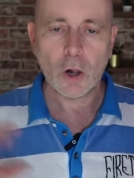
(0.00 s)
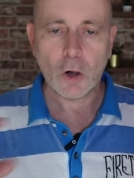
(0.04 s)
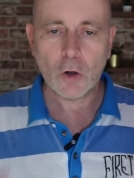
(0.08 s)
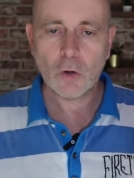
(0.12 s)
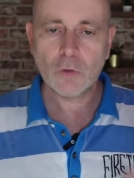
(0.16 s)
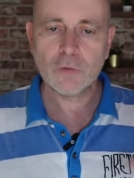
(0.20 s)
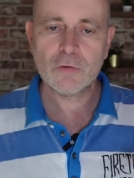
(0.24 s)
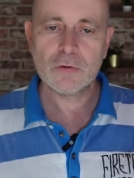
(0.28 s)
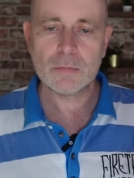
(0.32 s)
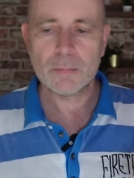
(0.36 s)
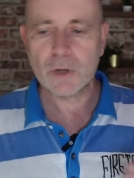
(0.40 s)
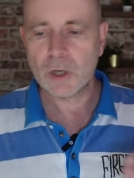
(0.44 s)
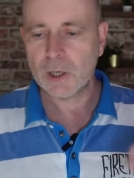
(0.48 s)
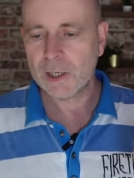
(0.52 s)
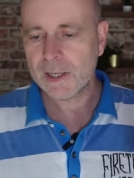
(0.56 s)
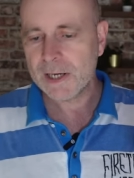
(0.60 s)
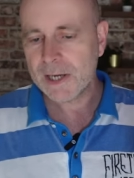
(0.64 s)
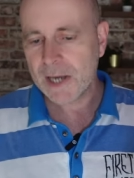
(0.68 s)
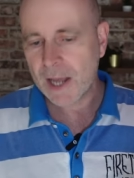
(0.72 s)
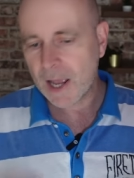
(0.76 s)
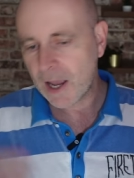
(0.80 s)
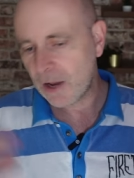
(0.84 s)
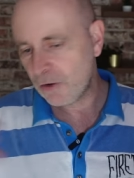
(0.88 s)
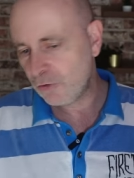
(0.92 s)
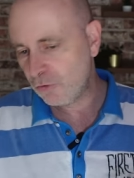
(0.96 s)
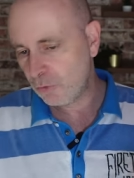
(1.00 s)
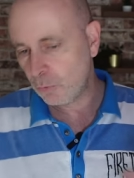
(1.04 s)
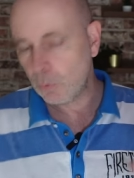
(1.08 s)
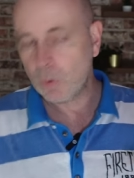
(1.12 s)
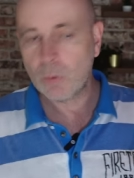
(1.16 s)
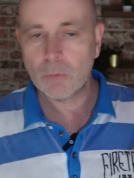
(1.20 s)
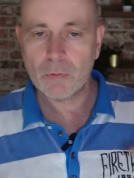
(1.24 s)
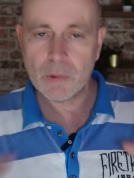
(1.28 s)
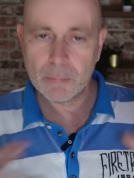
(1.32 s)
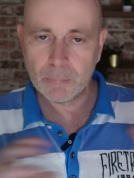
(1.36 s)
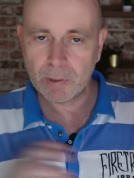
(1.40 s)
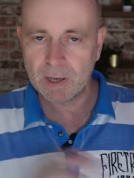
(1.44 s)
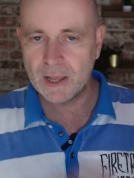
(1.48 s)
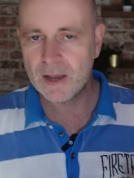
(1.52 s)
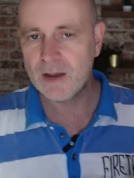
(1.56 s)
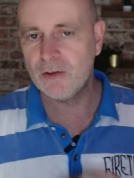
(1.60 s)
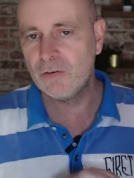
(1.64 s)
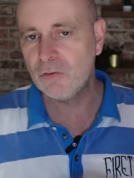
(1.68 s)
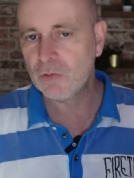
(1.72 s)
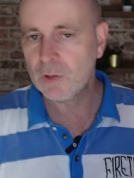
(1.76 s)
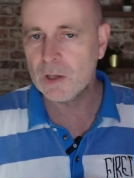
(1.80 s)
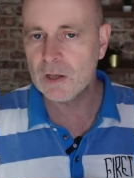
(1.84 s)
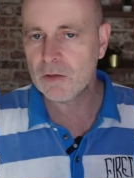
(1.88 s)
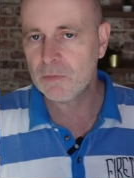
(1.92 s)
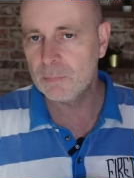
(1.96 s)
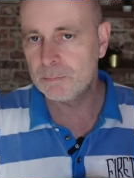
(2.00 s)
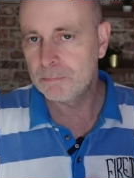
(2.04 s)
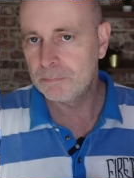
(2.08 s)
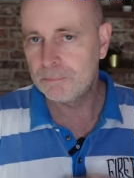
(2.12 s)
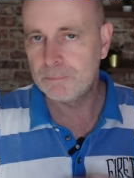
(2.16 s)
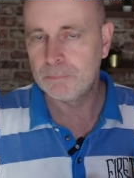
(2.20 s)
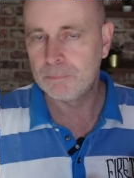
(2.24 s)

Ultimately, nature will replace these